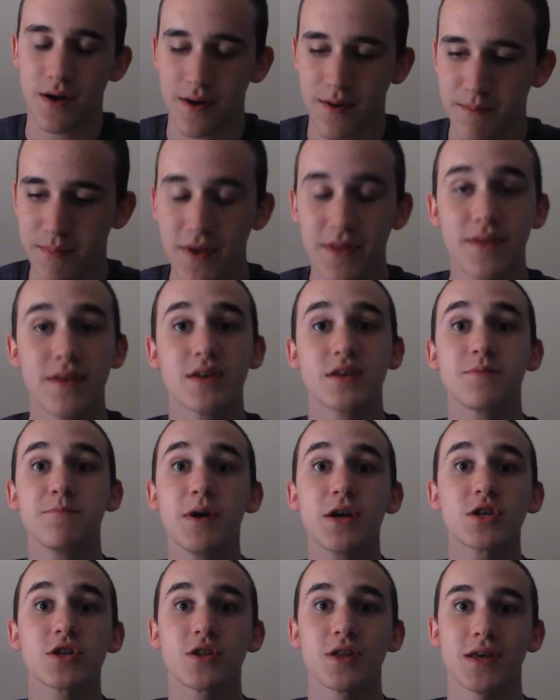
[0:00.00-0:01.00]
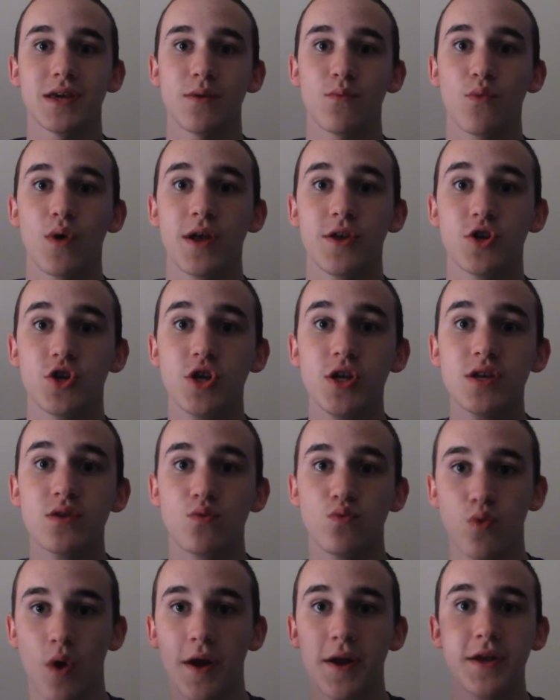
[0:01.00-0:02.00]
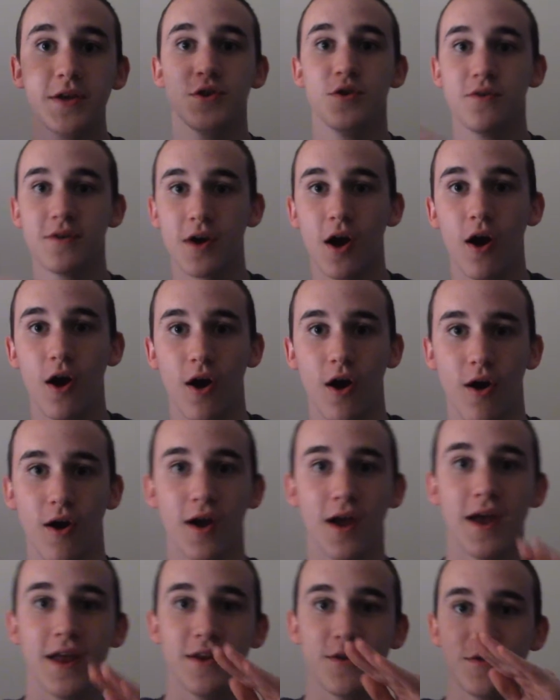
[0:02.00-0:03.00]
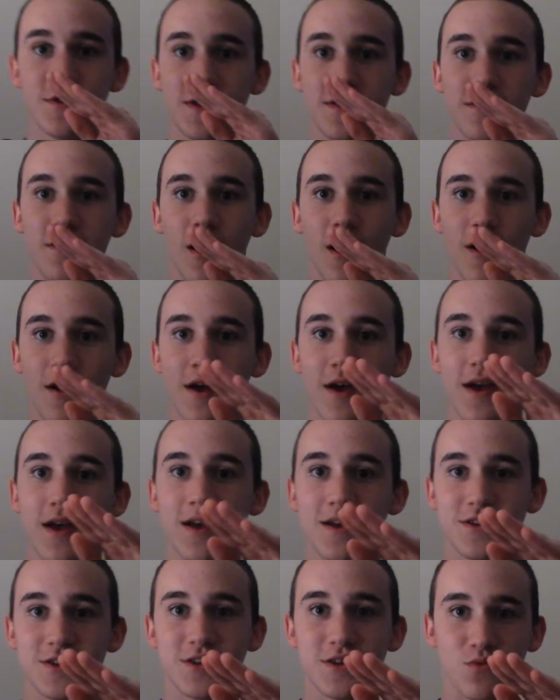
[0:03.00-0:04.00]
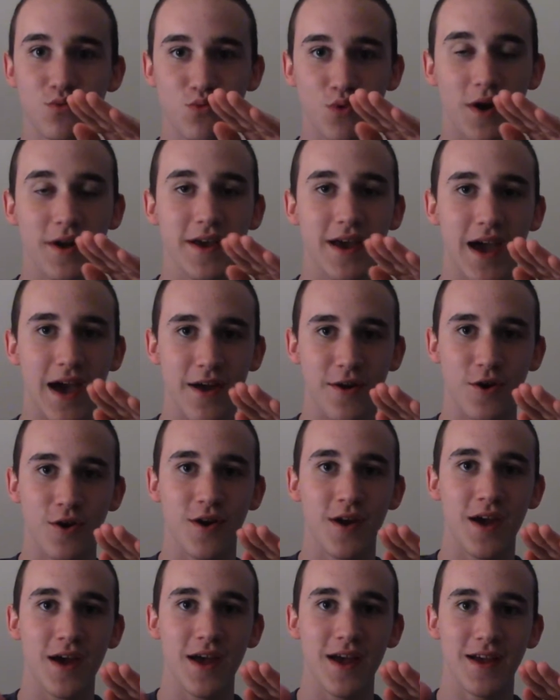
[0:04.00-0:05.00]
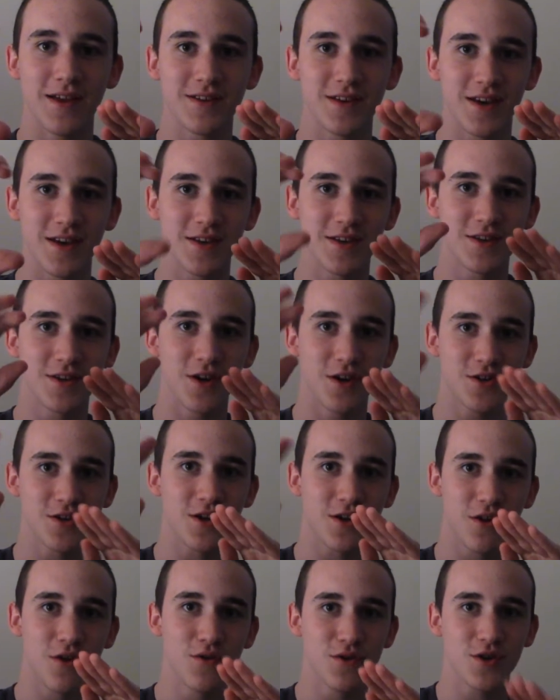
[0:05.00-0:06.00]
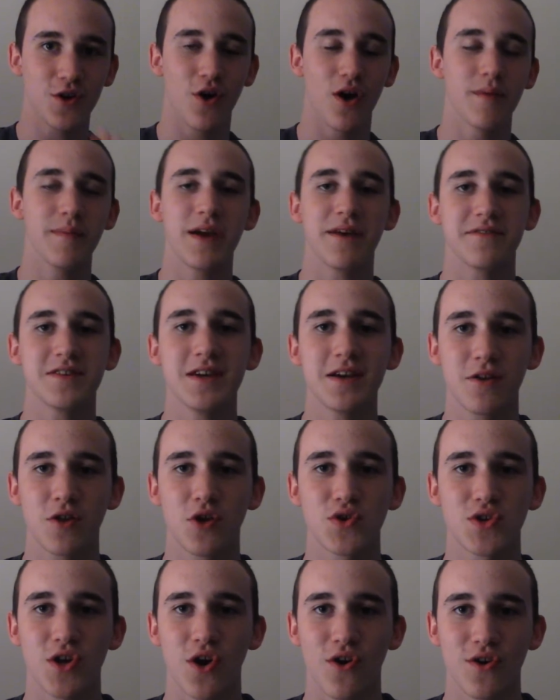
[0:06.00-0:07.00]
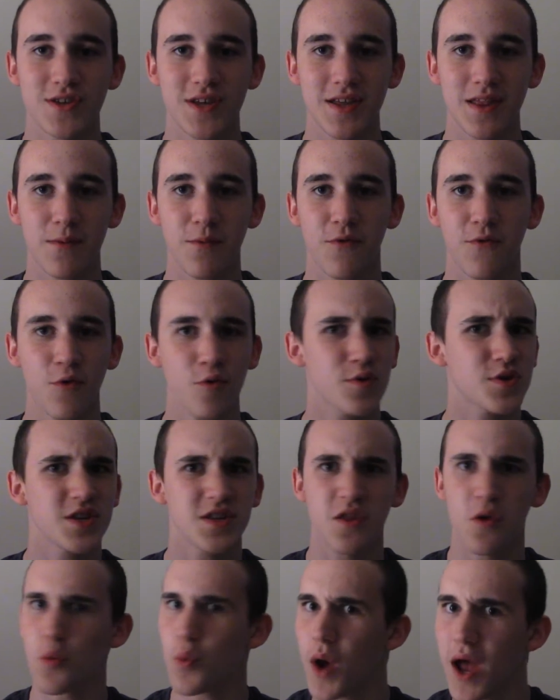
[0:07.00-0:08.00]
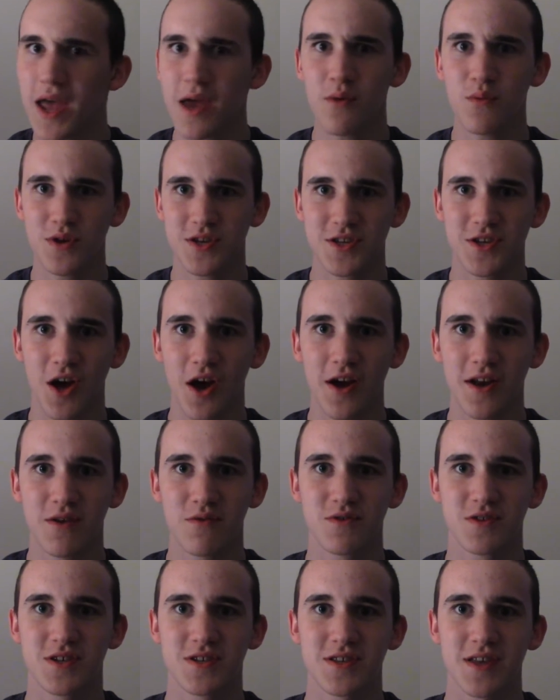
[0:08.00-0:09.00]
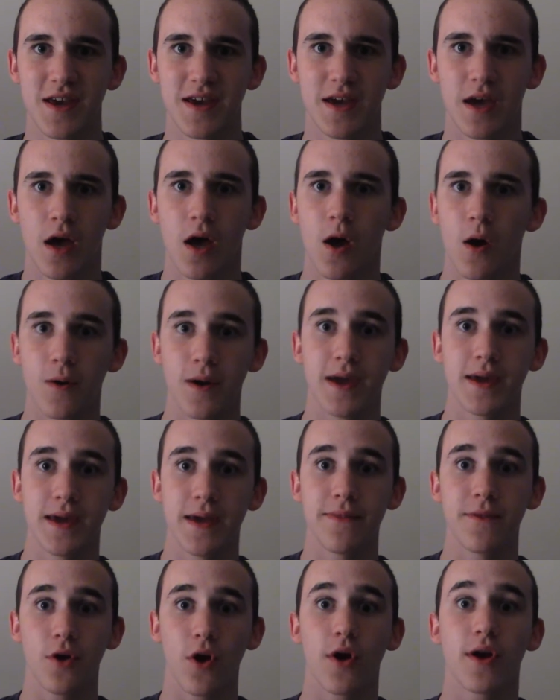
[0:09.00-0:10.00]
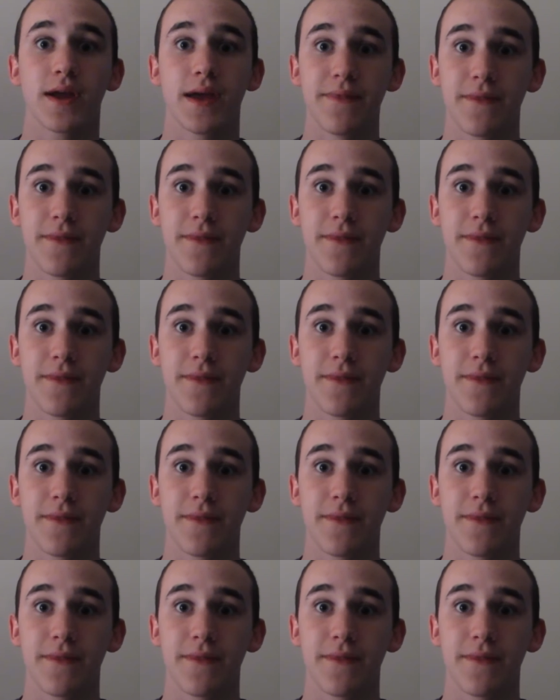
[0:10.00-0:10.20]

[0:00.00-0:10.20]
but especially when she's running to the car and you see the dog and it's just running at her, and it's like such a close call. I mean, I've seen close calls like that before. Just the way it was done, it was just like, okay, get in the car,